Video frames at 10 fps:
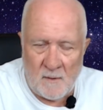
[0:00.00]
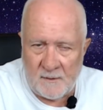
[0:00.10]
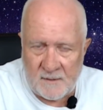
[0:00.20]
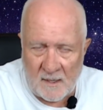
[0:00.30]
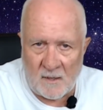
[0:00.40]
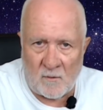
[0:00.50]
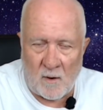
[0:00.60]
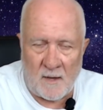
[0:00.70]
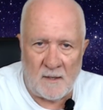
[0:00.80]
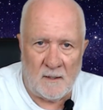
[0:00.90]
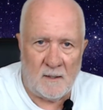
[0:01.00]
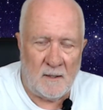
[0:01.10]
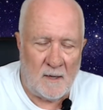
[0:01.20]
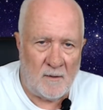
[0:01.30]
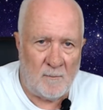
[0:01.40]
denigrating
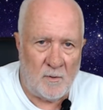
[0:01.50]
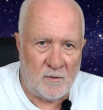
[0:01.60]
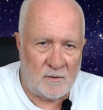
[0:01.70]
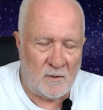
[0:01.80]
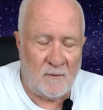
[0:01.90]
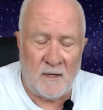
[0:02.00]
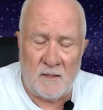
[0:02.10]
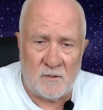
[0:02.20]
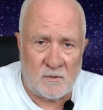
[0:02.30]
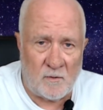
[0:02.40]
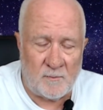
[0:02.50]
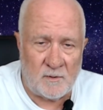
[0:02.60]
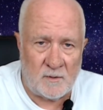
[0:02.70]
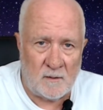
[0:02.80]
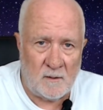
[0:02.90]
another person of any
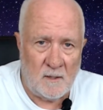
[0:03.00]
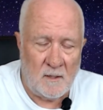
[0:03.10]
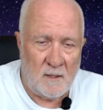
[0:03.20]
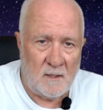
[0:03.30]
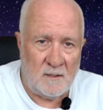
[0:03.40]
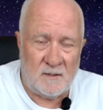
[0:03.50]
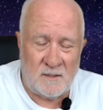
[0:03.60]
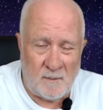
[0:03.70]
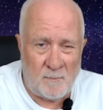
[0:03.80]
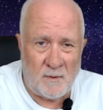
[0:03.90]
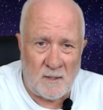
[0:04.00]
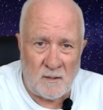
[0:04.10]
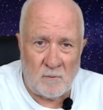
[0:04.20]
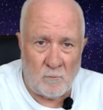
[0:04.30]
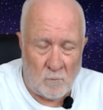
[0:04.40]
description is simply
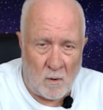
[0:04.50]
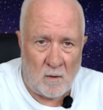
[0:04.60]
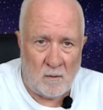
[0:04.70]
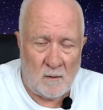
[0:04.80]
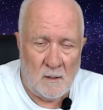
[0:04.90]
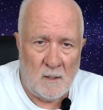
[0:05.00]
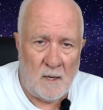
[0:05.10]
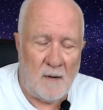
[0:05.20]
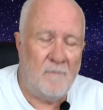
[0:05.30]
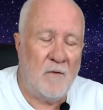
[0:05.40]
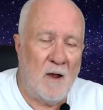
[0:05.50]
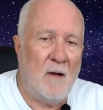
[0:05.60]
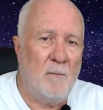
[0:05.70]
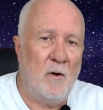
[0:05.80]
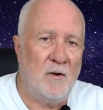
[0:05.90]
wrong. And for our
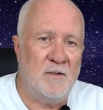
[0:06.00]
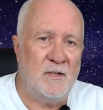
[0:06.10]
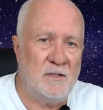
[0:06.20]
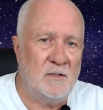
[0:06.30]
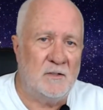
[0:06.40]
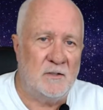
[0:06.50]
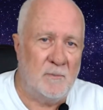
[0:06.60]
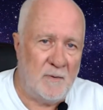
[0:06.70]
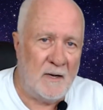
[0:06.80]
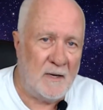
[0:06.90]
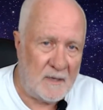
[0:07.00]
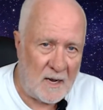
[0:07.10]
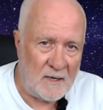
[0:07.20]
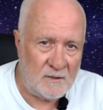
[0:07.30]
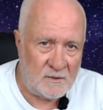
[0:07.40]
politicians to be
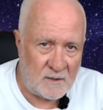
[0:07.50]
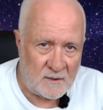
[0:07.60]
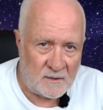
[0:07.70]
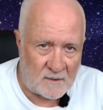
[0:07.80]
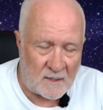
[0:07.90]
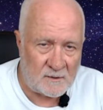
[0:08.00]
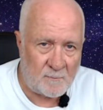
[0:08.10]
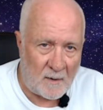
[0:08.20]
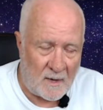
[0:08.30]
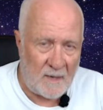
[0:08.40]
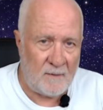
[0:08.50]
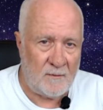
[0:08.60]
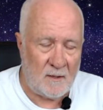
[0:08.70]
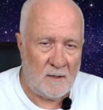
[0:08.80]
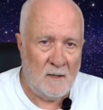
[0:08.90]
engaged in such
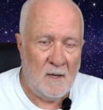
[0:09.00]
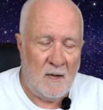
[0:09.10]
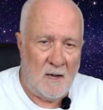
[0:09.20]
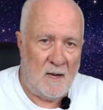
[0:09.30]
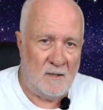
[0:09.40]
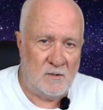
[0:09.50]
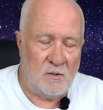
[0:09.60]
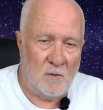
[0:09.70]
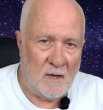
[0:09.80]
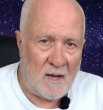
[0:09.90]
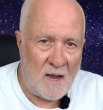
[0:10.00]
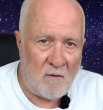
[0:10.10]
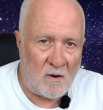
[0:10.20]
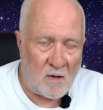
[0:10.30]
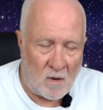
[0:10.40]
behaviour and to allow
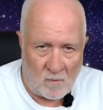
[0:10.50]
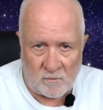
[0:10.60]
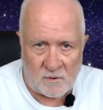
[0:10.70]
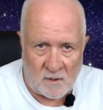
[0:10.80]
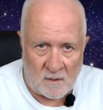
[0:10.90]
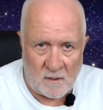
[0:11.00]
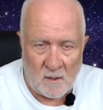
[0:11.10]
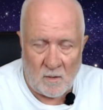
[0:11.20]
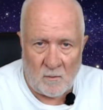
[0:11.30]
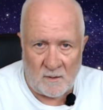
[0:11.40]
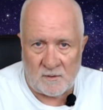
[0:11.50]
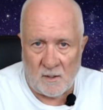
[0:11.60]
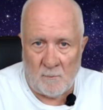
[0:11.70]
a culture which